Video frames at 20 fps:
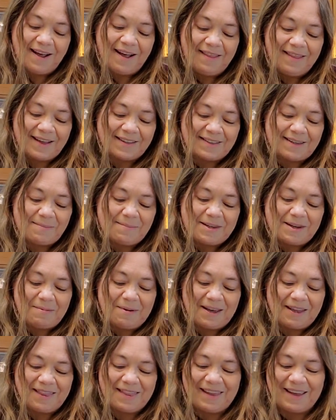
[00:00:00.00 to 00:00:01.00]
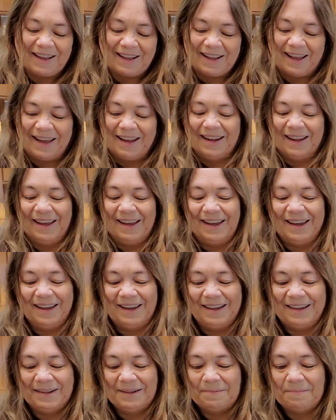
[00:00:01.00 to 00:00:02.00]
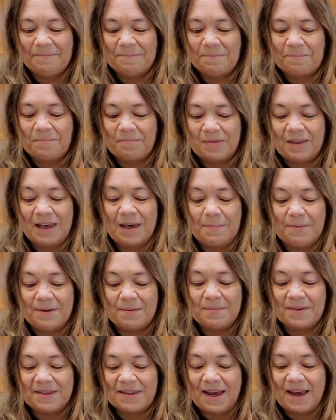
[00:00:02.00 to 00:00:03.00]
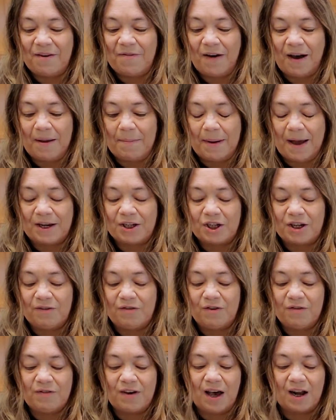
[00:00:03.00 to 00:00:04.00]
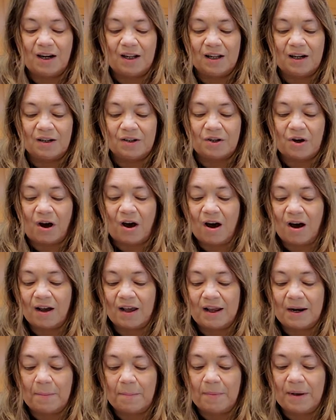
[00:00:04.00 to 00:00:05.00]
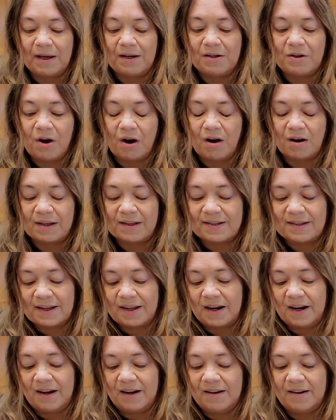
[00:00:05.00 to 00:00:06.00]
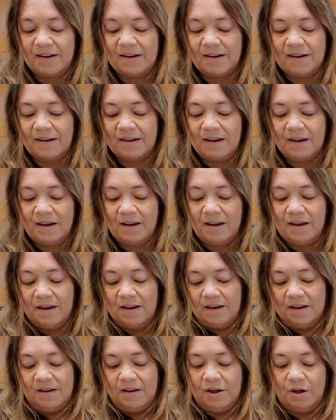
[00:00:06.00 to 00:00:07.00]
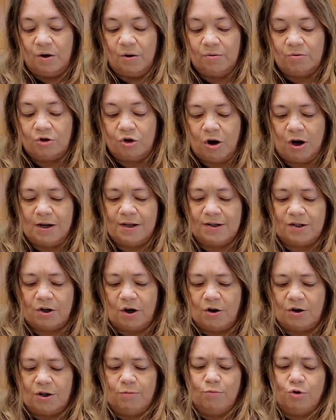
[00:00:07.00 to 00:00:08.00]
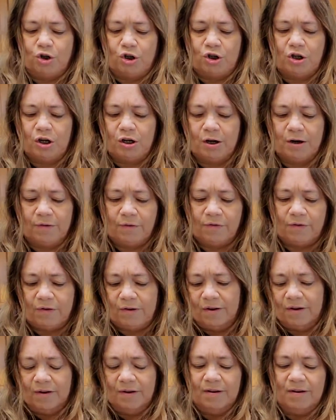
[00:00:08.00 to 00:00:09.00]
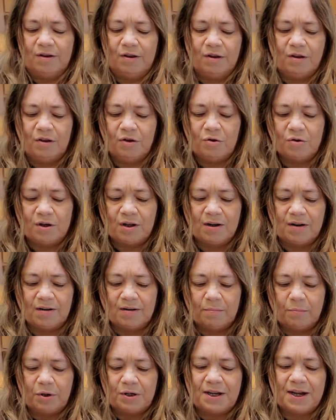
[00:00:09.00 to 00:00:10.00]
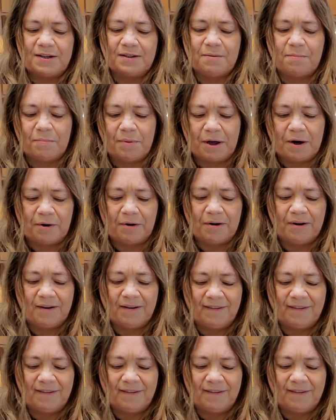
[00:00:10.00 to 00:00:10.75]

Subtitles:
That seems to be a thing lately. Keeps them safe, I imagine. If you've got a little dog and a big dog is going to, you know, try to start some stuff, you can protect them better.